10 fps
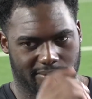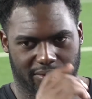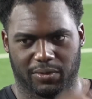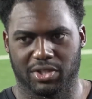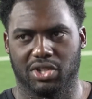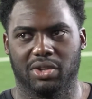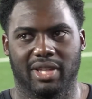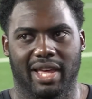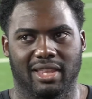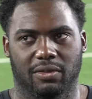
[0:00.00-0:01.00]
for doing
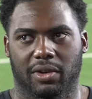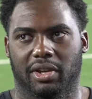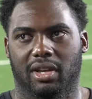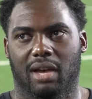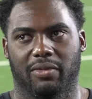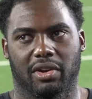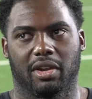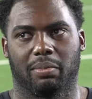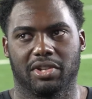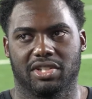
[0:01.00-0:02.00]
that. I'm very
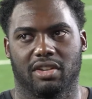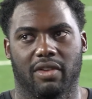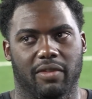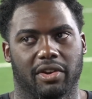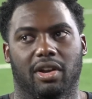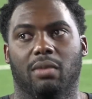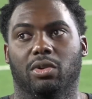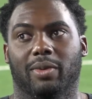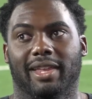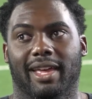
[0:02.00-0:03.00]
appreciative. I'm very
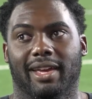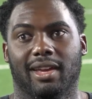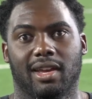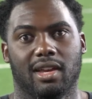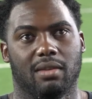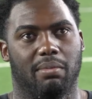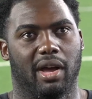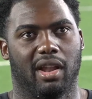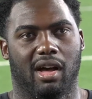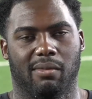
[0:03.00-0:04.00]
humbled by that.
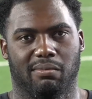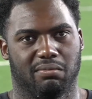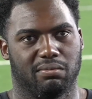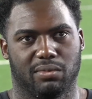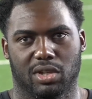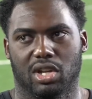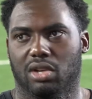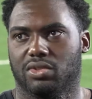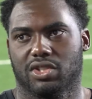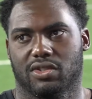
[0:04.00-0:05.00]
But, you know,
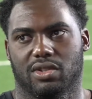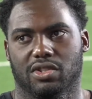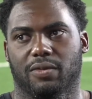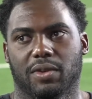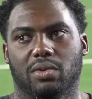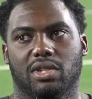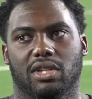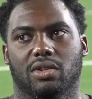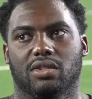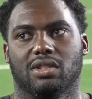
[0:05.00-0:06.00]
just there's a few
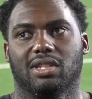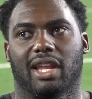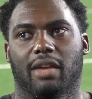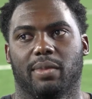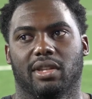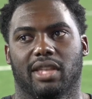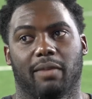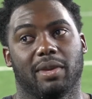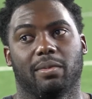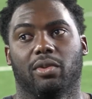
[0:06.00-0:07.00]
deals that
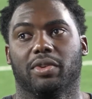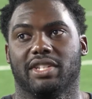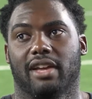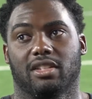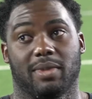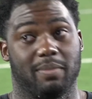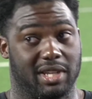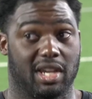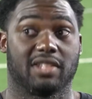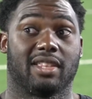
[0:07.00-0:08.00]
people have reached out to me
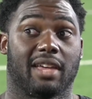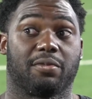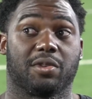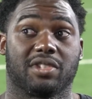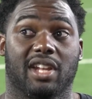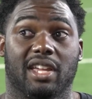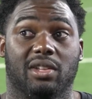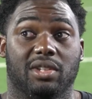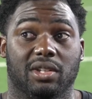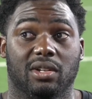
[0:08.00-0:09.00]
because of that first
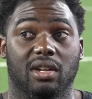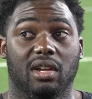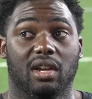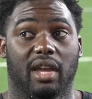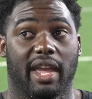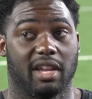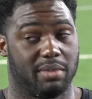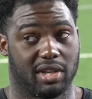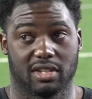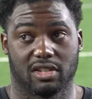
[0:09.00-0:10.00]
NIL deal and
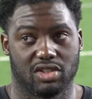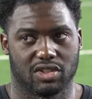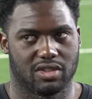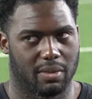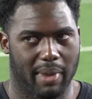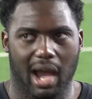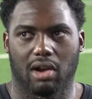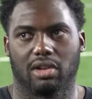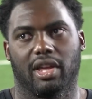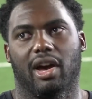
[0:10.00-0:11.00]
because of just the
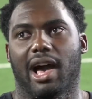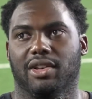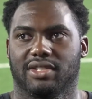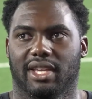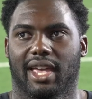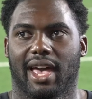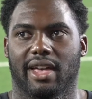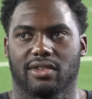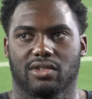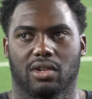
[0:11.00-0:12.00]
power that Ohio State
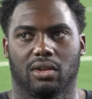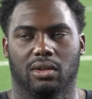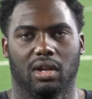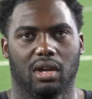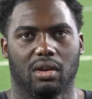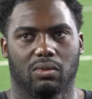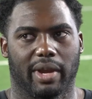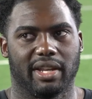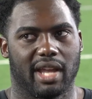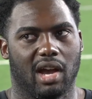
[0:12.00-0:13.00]
has. So
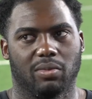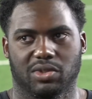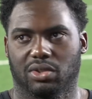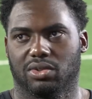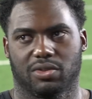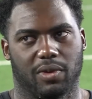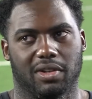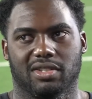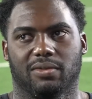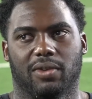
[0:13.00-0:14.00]
right now I'm still just
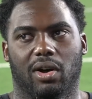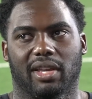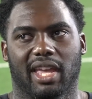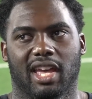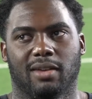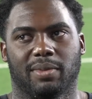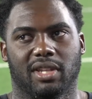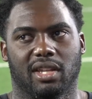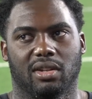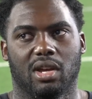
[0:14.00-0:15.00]
focused on fall camp, and
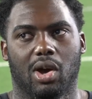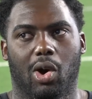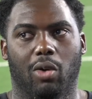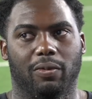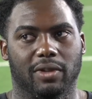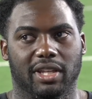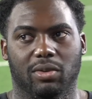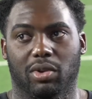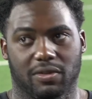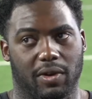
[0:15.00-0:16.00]
then hopefully
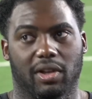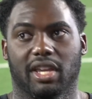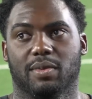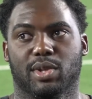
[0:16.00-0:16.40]
once fall camp's